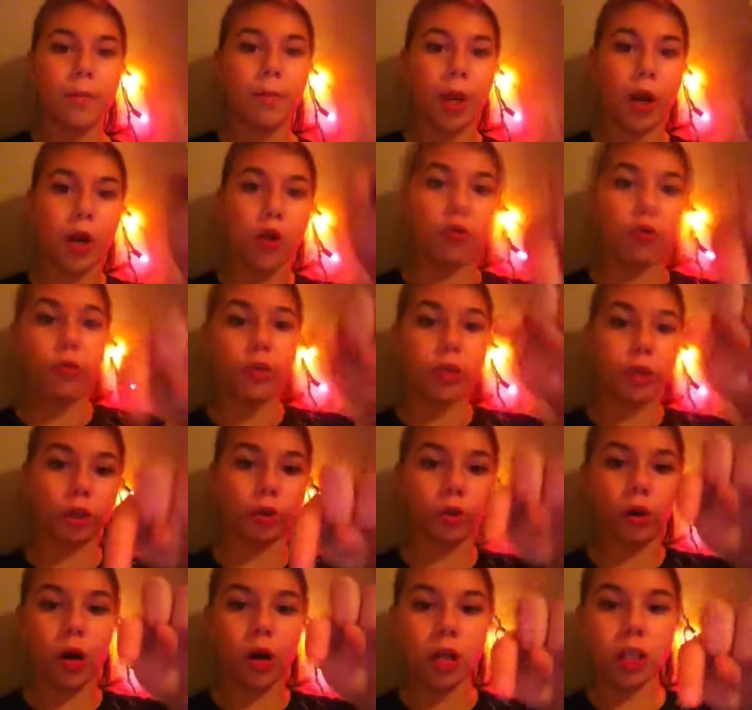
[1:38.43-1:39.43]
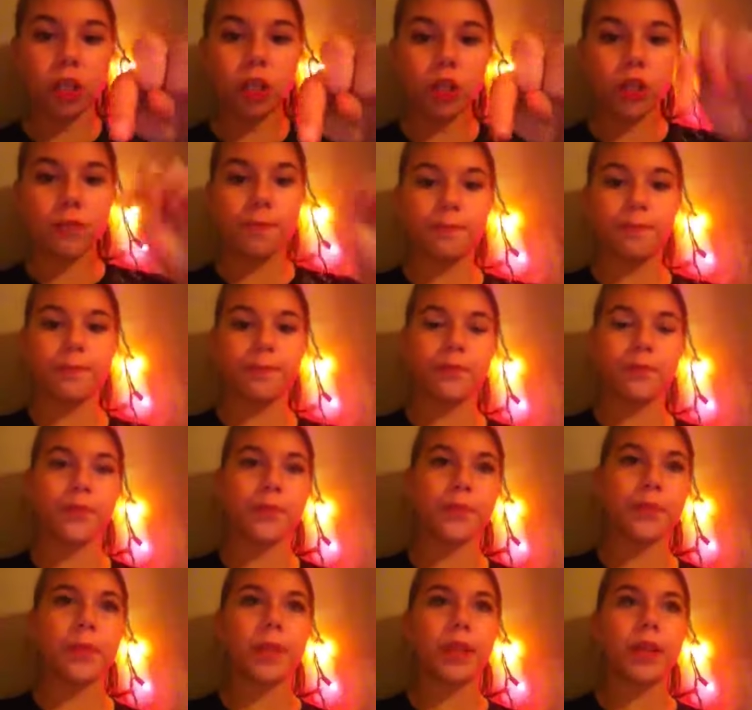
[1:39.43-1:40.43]
Below in the crotch.
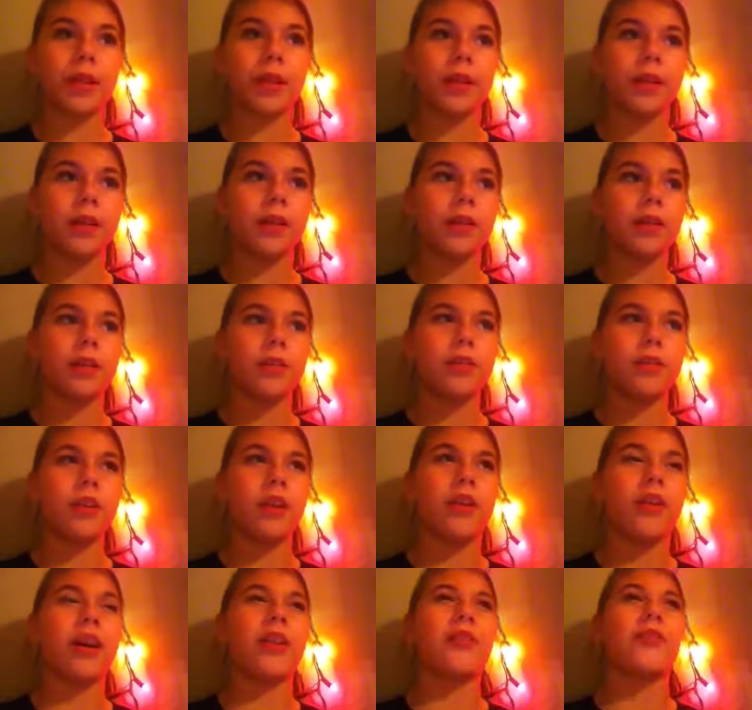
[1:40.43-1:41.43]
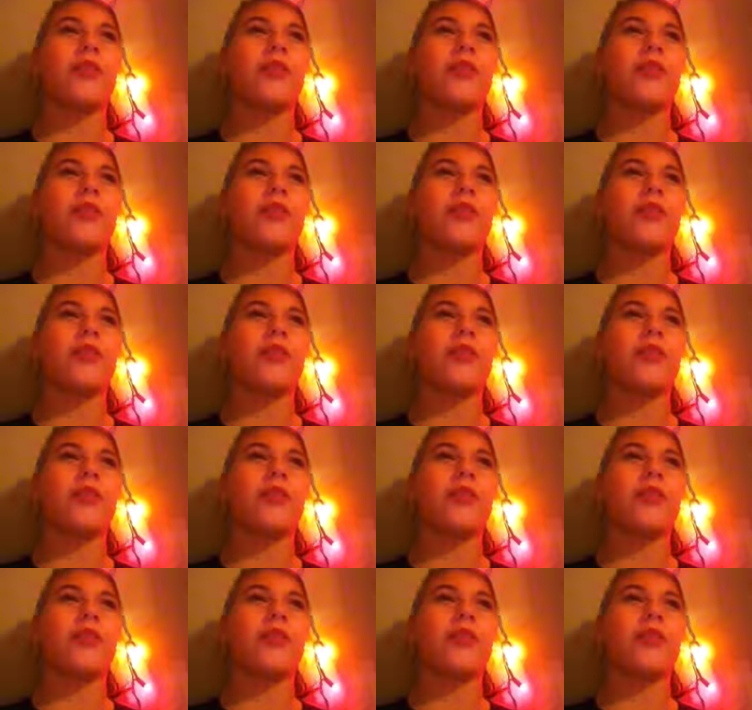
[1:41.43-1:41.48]
No, I